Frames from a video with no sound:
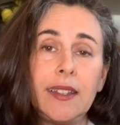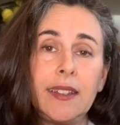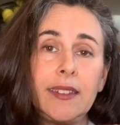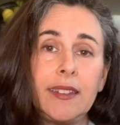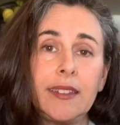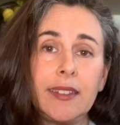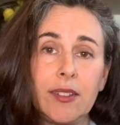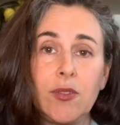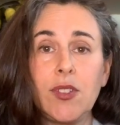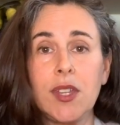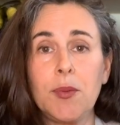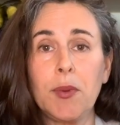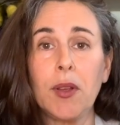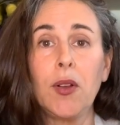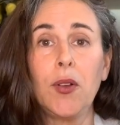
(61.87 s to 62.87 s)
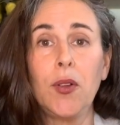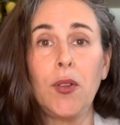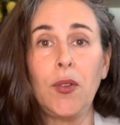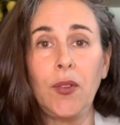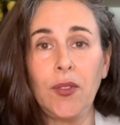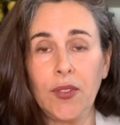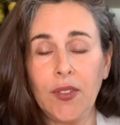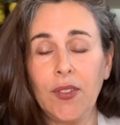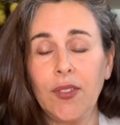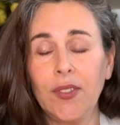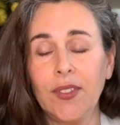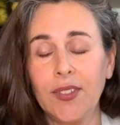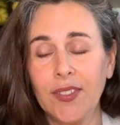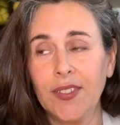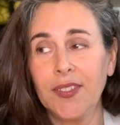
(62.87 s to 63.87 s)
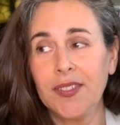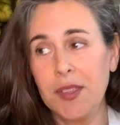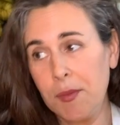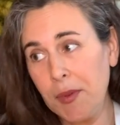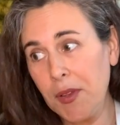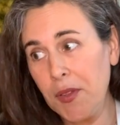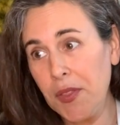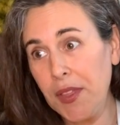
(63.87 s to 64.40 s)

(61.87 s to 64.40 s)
This is a typical typical